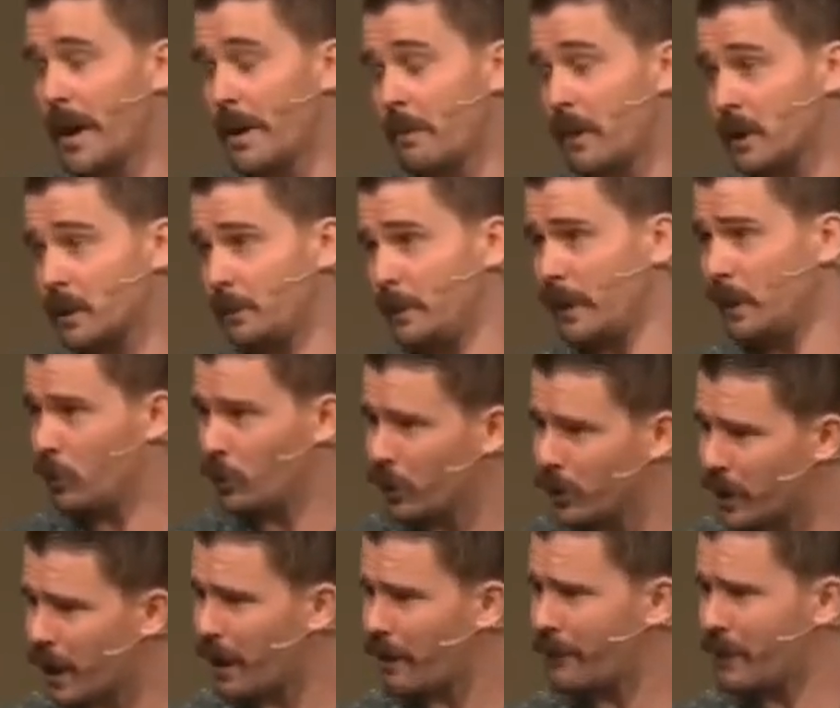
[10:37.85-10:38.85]
Man must be
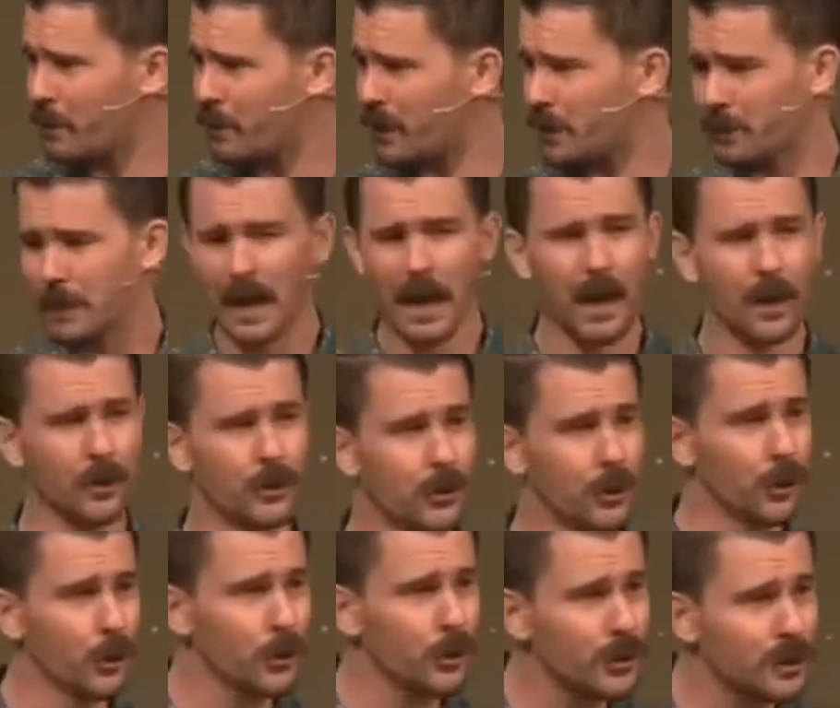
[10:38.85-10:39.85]
good enough, he must
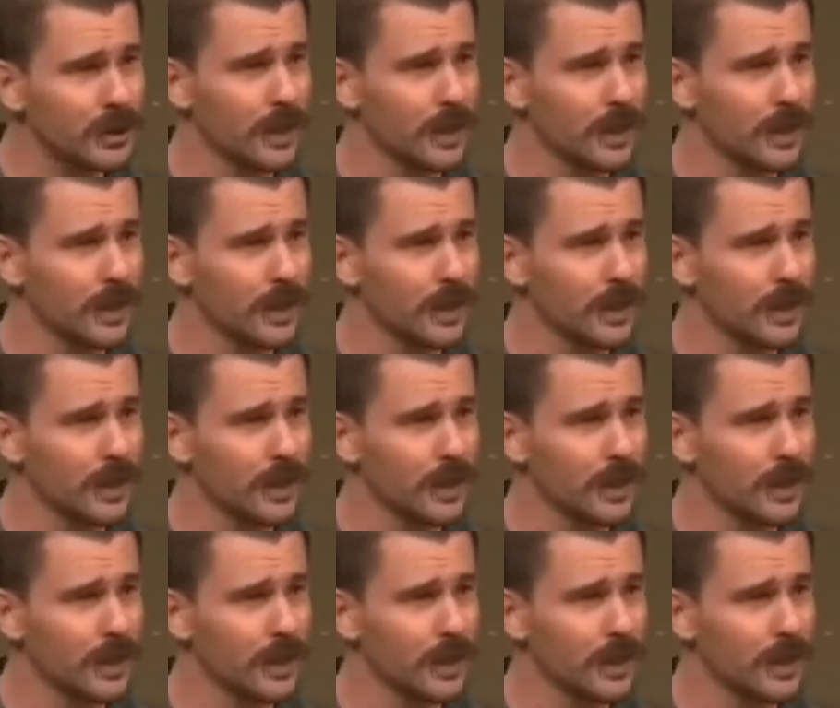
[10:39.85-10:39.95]
do